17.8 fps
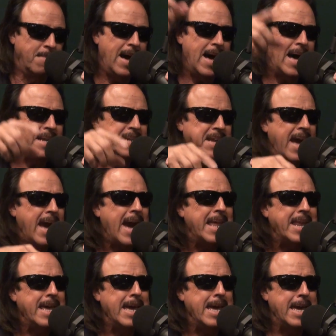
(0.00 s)
My
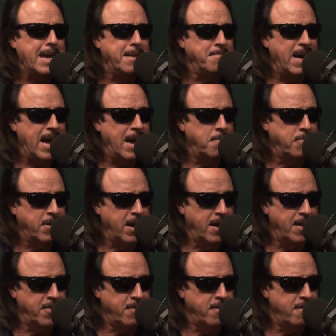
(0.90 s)
daddy and my
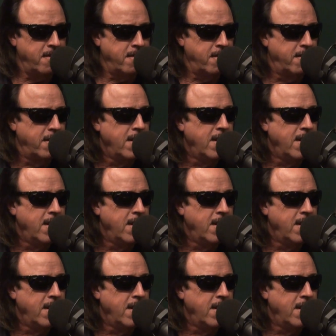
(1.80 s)
brother.